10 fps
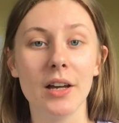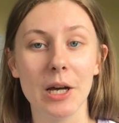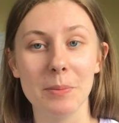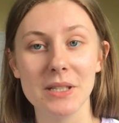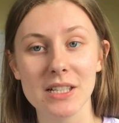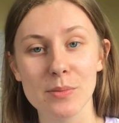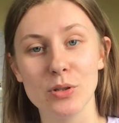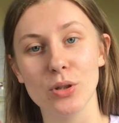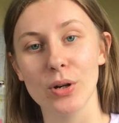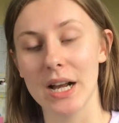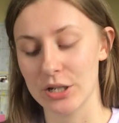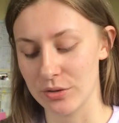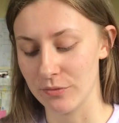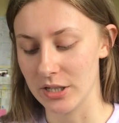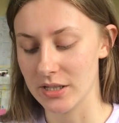A participatory
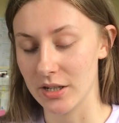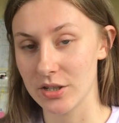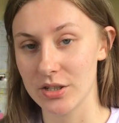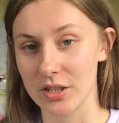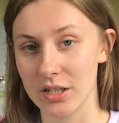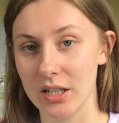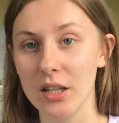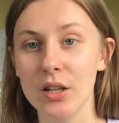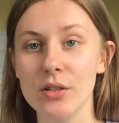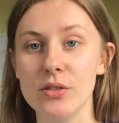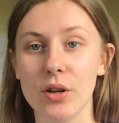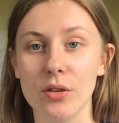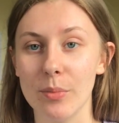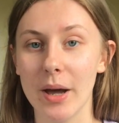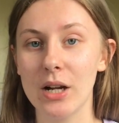action research study. So
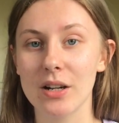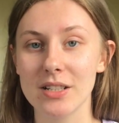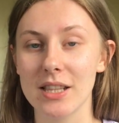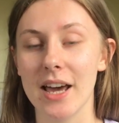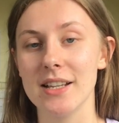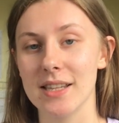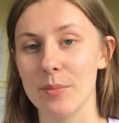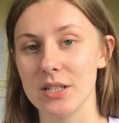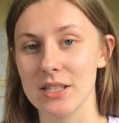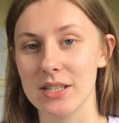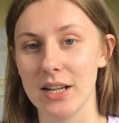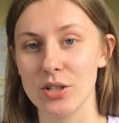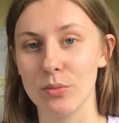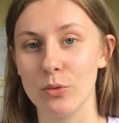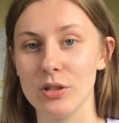the background to that is that my
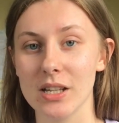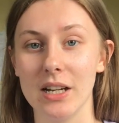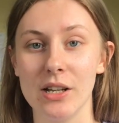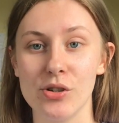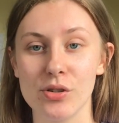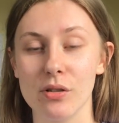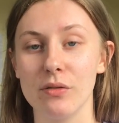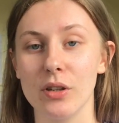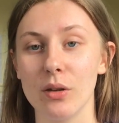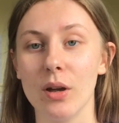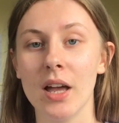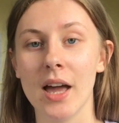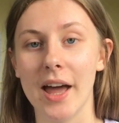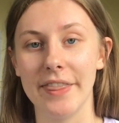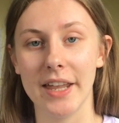dissertation was a literature review
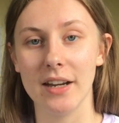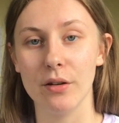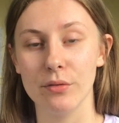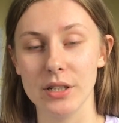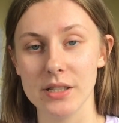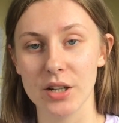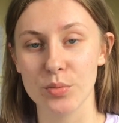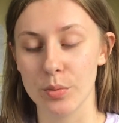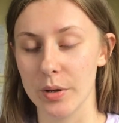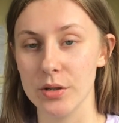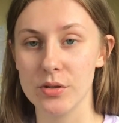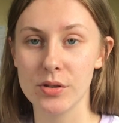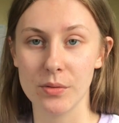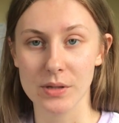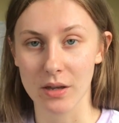and then a research proposal,
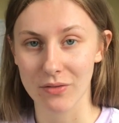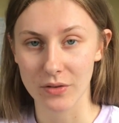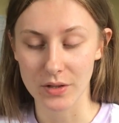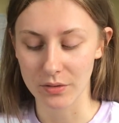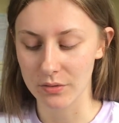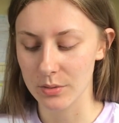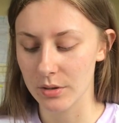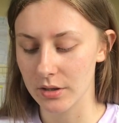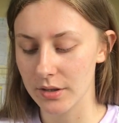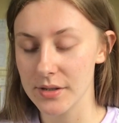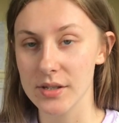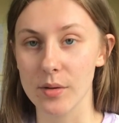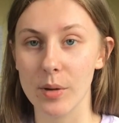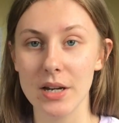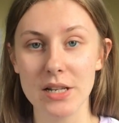so it was like 50-50 one of those. So
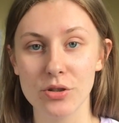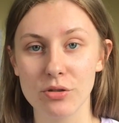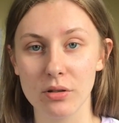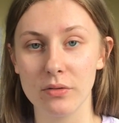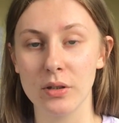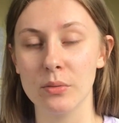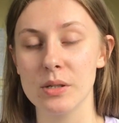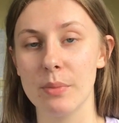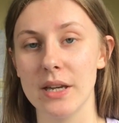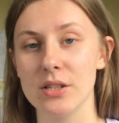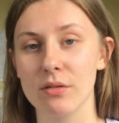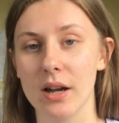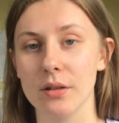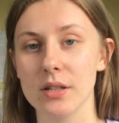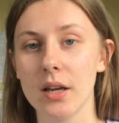my literature review was based
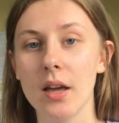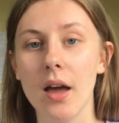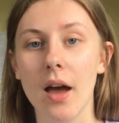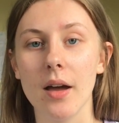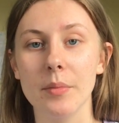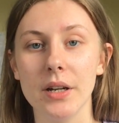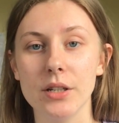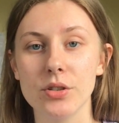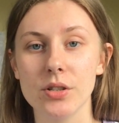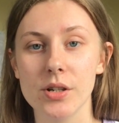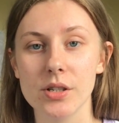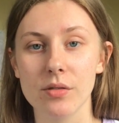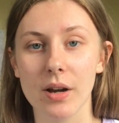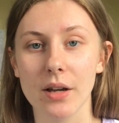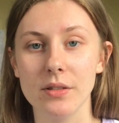around the literature
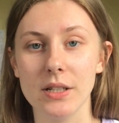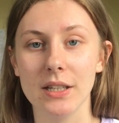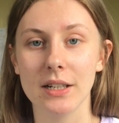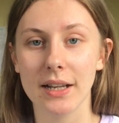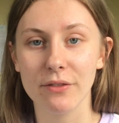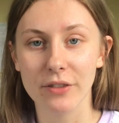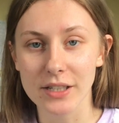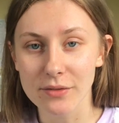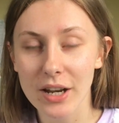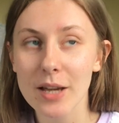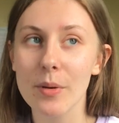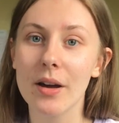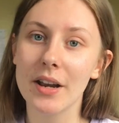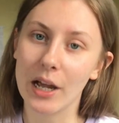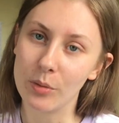surrounding the latent phase of labour
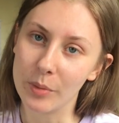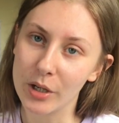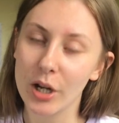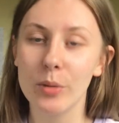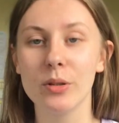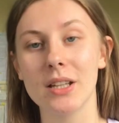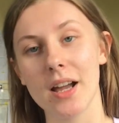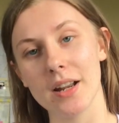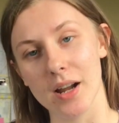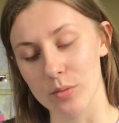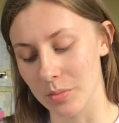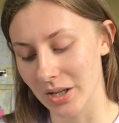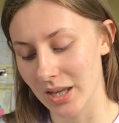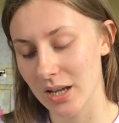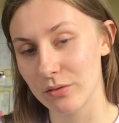and how women cope with that and how women are
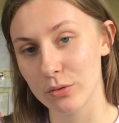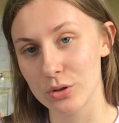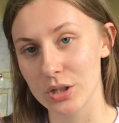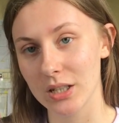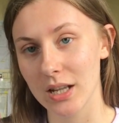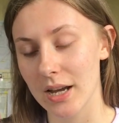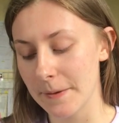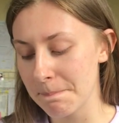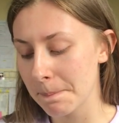cared for during that.